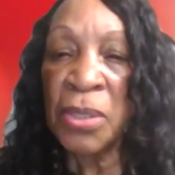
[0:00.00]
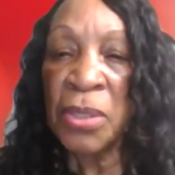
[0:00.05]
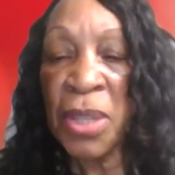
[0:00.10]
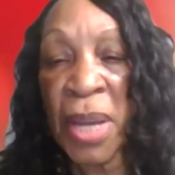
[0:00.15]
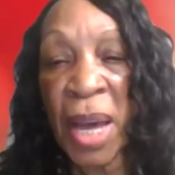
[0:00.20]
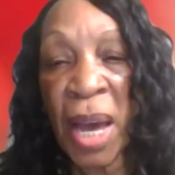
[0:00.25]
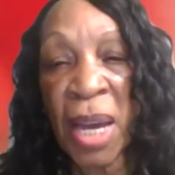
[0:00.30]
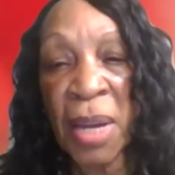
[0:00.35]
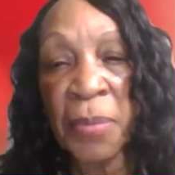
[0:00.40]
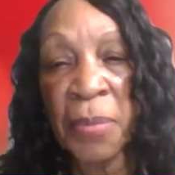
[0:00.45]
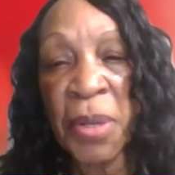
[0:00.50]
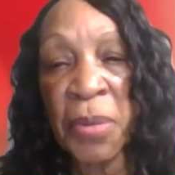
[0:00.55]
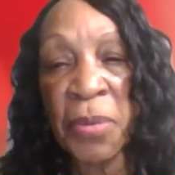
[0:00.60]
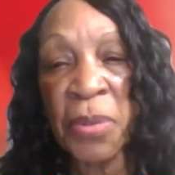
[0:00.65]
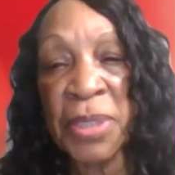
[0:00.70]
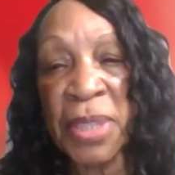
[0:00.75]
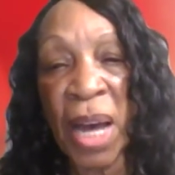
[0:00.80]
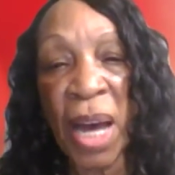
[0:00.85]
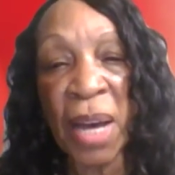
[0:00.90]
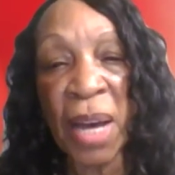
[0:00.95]
Tonight, we
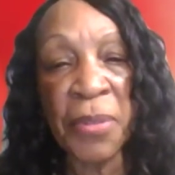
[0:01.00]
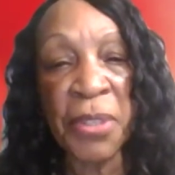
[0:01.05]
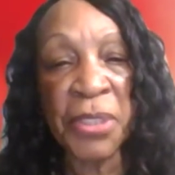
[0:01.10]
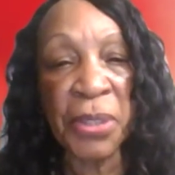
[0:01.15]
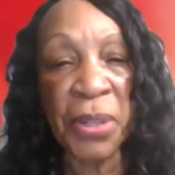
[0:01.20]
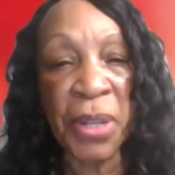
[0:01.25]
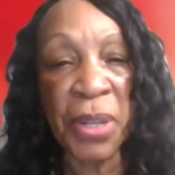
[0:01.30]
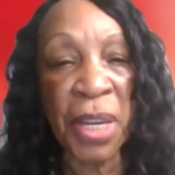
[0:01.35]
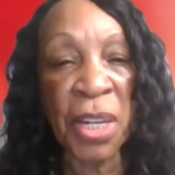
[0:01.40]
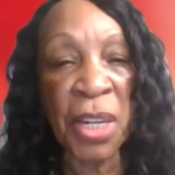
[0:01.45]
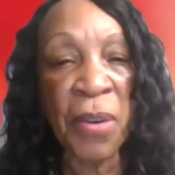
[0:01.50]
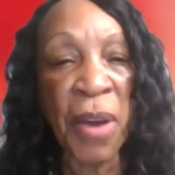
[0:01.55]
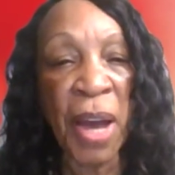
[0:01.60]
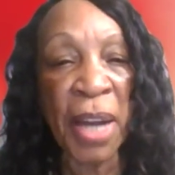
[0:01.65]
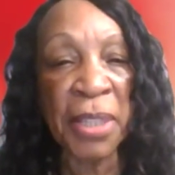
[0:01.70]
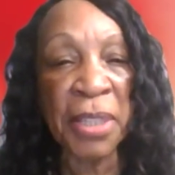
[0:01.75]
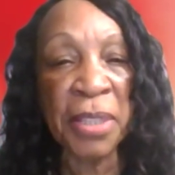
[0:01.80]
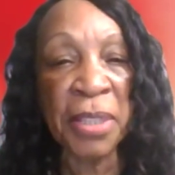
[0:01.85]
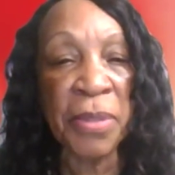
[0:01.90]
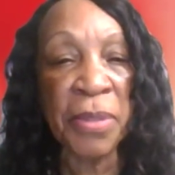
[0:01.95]
will dive into
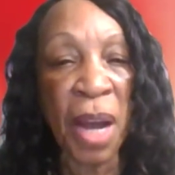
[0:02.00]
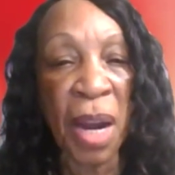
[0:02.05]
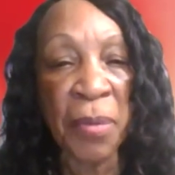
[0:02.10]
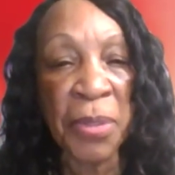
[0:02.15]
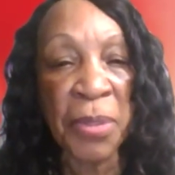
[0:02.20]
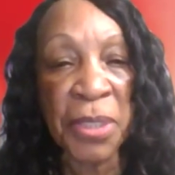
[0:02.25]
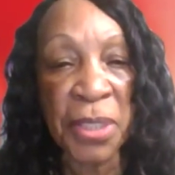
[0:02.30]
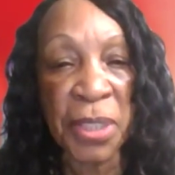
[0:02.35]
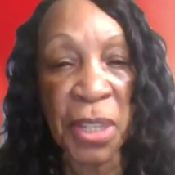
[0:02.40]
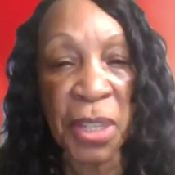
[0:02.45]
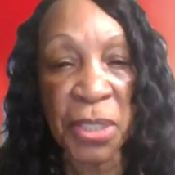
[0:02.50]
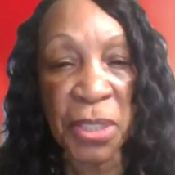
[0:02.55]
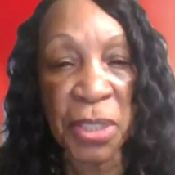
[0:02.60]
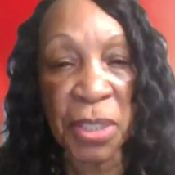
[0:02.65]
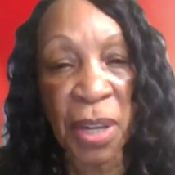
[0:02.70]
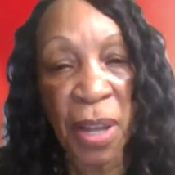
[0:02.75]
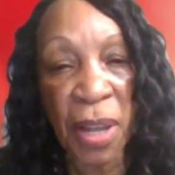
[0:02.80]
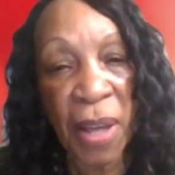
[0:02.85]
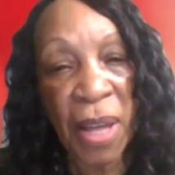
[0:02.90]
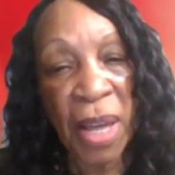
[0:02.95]
interactive
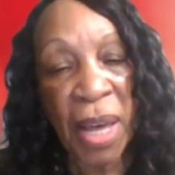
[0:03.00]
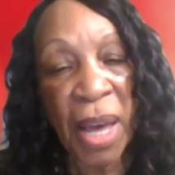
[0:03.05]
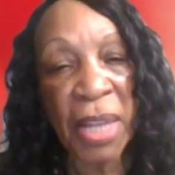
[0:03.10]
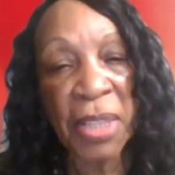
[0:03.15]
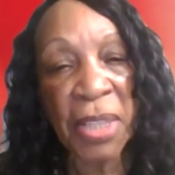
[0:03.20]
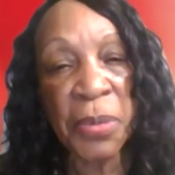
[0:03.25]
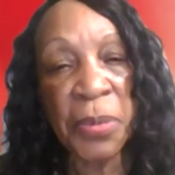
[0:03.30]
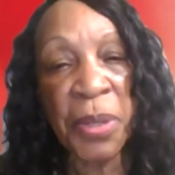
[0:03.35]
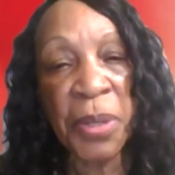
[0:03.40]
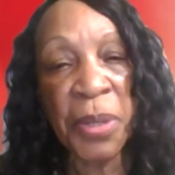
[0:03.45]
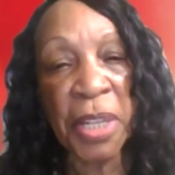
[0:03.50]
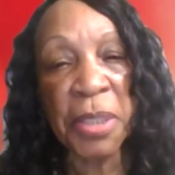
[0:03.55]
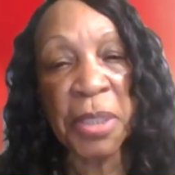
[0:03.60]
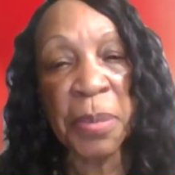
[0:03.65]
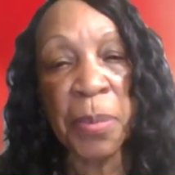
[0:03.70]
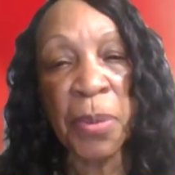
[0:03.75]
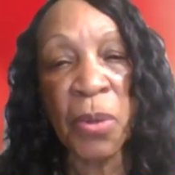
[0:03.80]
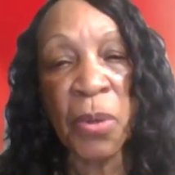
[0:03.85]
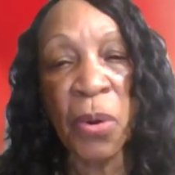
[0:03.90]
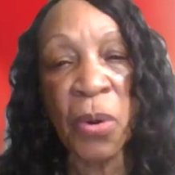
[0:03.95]
conversation as we
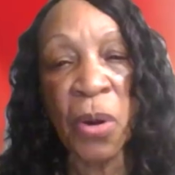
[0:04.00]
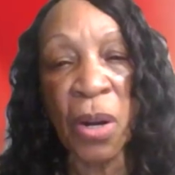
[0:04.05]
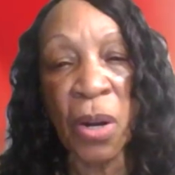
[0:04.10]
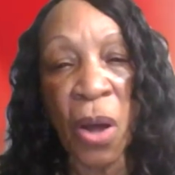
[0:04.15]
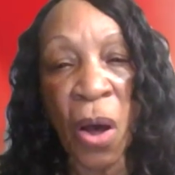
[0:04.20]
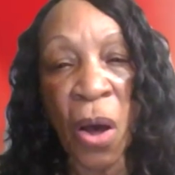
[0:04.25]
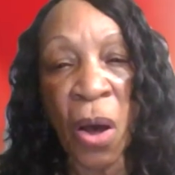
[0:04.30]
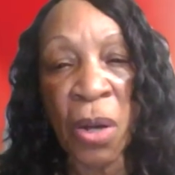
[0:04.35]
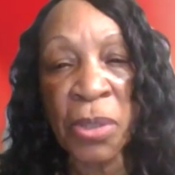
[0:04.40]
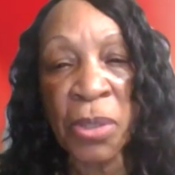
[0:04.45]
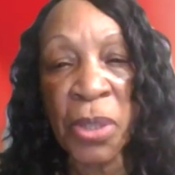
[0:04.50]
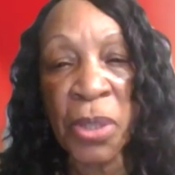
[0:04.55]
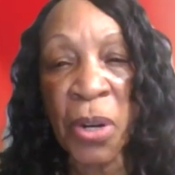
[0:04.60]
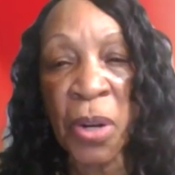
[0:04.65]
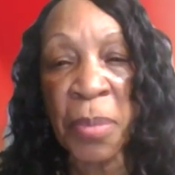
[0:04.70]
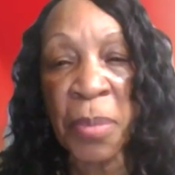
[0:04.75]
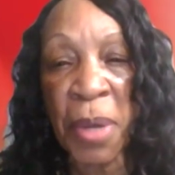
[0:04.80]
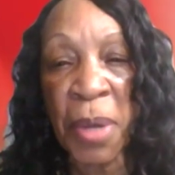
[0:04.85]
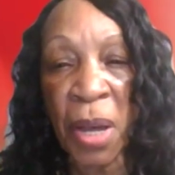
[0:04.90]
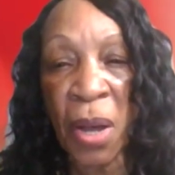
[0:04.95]
explore long
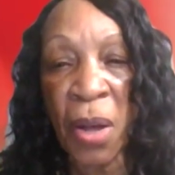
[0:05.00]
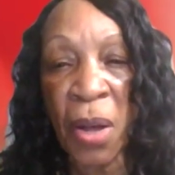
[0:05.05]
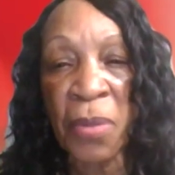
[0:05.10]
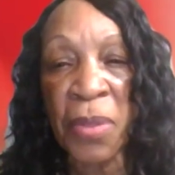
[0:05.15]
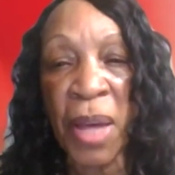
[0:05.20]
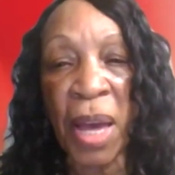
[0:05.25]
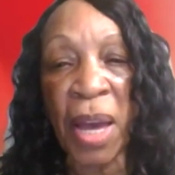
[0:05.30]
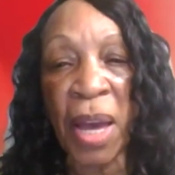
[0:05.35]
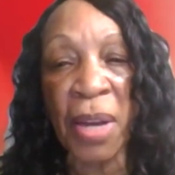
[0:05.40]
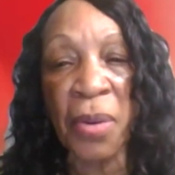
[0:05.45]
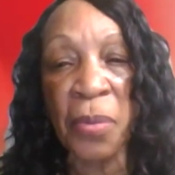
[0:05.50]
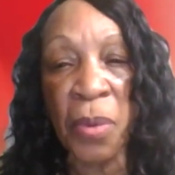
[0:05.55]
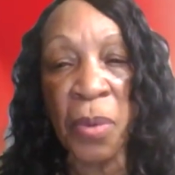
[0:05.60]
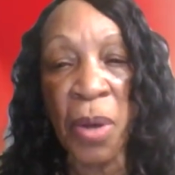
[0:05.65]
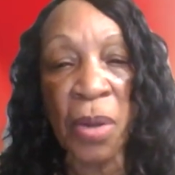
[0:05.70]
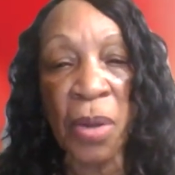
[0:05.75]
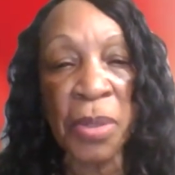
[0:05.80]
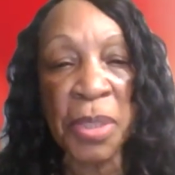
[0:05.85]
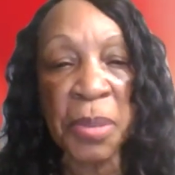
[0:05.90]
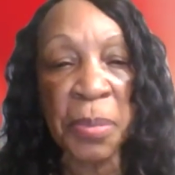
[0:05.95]
term health and
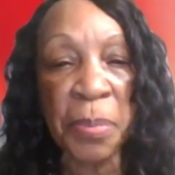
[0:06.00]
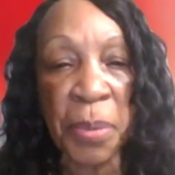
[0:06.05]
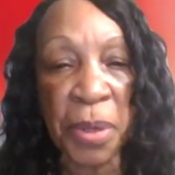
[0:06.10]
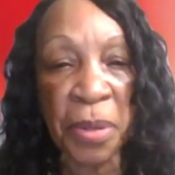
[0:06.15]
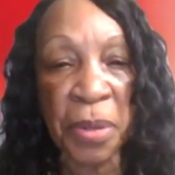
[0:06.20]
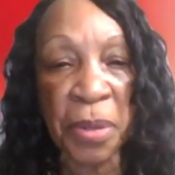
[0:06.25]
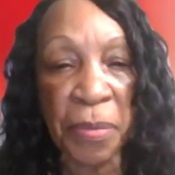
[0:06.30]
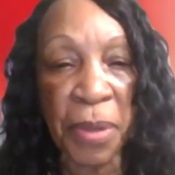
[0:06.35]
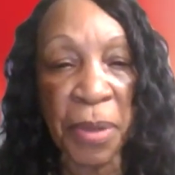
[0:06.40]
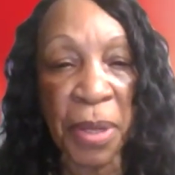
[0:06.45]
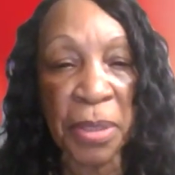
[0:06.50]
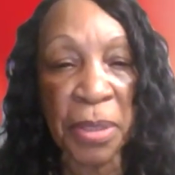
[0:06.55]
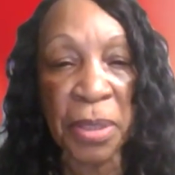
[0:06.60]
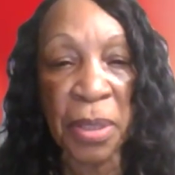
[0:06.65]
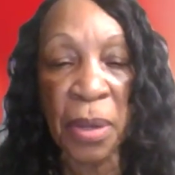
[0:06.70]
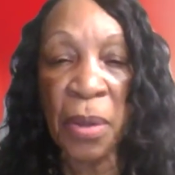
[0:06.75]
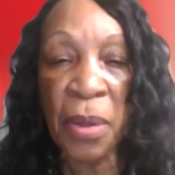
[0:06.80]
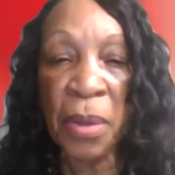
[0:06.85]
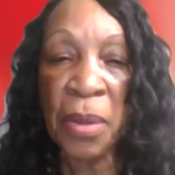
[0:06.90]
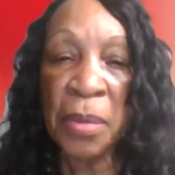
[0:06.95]
wellness
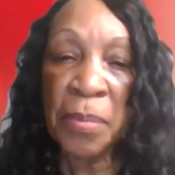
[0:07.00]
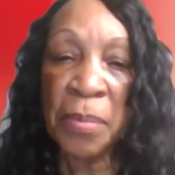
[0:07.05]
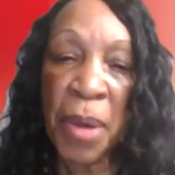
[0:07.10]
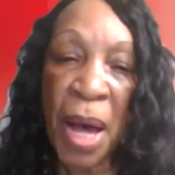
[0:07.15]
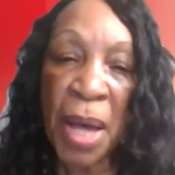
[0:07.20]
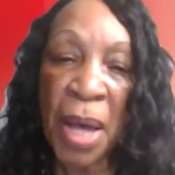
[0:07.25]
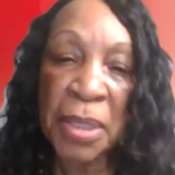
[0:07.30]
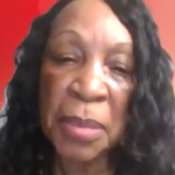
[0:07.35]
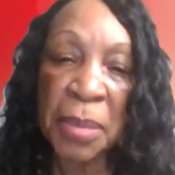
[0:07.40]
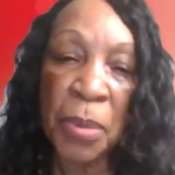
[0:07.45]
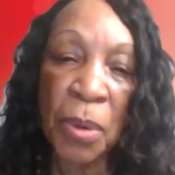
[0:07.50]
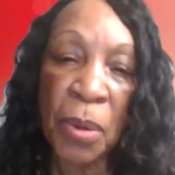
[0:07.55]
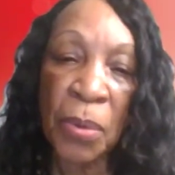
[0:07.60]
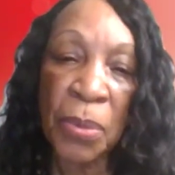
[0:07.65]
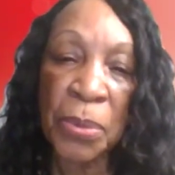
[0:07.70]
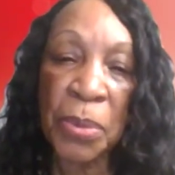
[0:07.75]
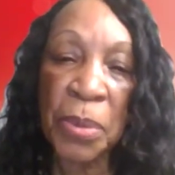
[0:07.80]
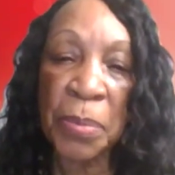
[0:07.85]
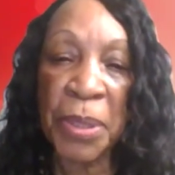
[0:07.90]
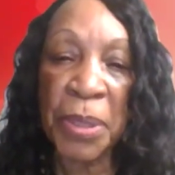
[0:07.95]
benefits possible
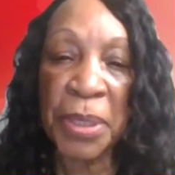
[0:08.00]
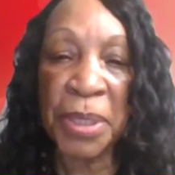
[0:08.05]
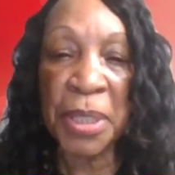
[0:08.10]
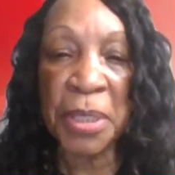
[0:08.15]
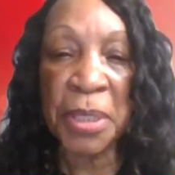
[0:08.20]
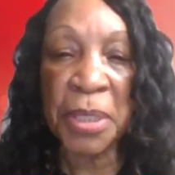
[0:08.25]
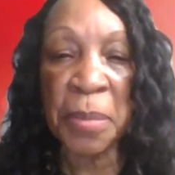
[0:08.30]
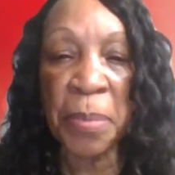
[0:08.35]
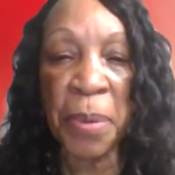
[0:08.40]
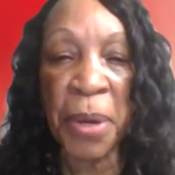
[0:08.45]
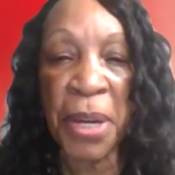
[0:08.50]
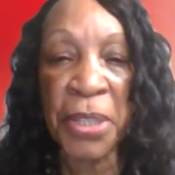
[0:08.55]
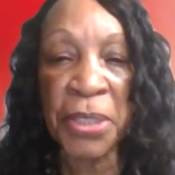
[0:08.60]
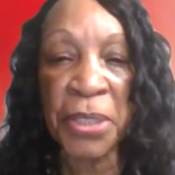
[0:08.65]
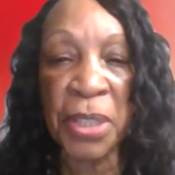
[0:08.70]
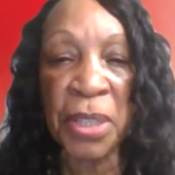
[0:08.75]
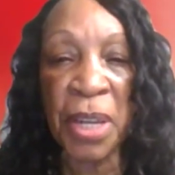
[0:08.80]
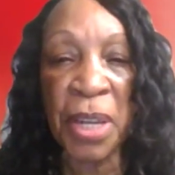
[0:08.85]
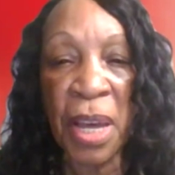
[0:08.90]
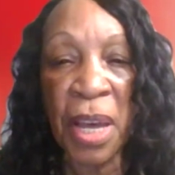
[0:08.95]
through
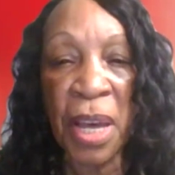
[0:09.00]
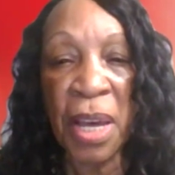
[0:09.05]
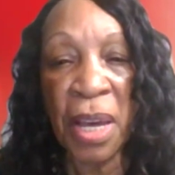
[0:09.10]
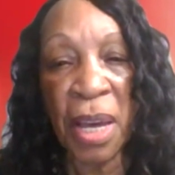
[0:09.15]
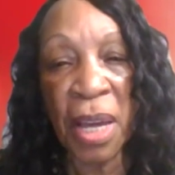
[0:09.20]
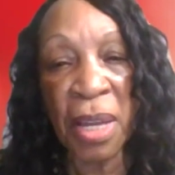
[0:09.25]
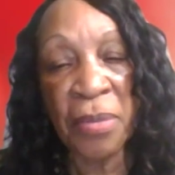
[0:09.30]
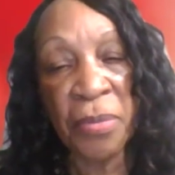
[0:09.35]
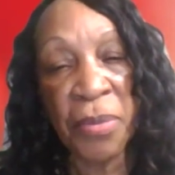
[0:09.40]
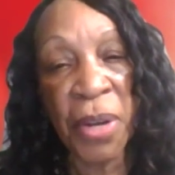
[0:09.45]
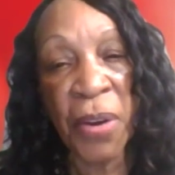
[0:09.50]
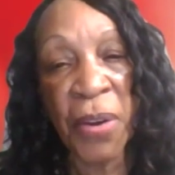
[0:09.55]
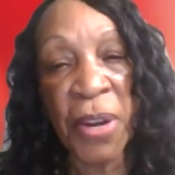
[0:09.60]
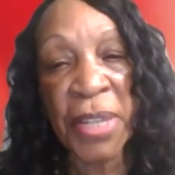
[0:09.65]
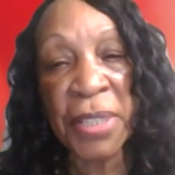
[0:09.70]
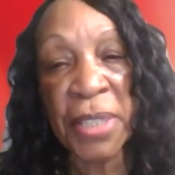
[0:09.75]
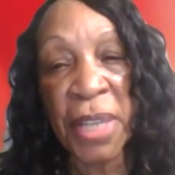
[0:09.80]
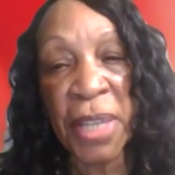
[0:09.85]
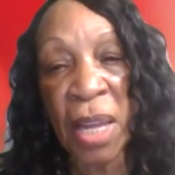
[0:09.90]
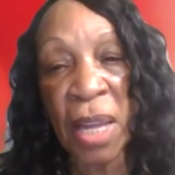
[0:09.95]
participation in
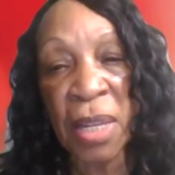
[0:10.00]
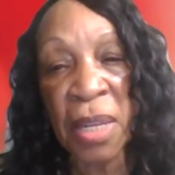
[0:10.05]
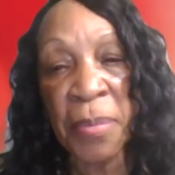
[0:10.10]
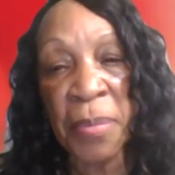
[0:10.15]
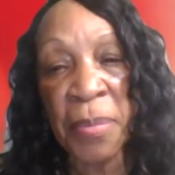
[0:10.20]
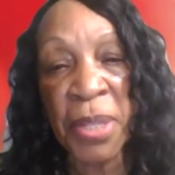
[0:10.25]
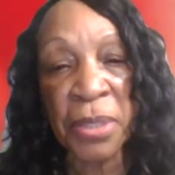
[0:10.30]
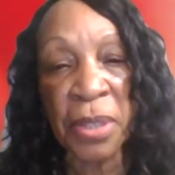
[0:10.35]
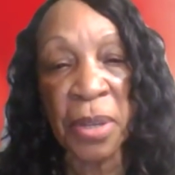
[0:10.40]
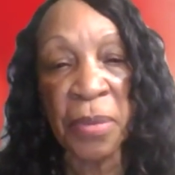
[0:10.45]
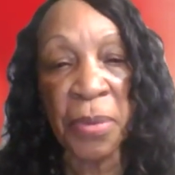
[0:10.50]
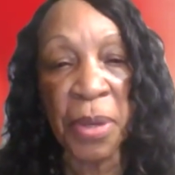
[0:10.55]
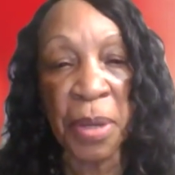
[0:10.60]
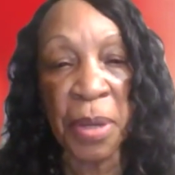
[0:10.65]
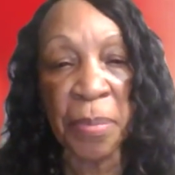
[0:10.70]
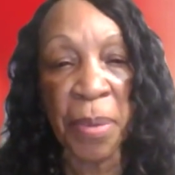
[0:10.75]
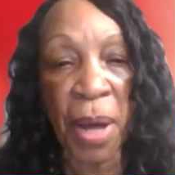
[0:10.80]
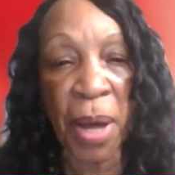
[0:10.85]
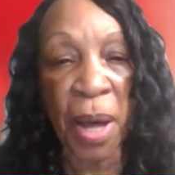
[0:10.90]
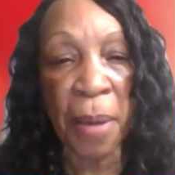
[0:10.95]
various elements of
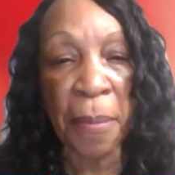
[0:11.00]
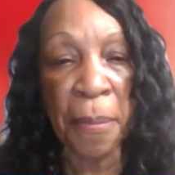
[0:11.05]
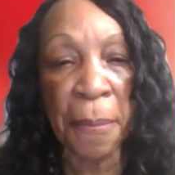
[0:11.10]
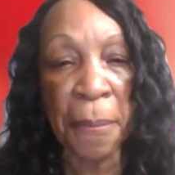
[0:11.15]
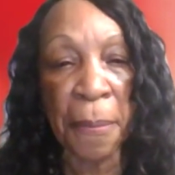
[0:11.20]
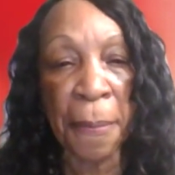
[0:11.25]
hip hop.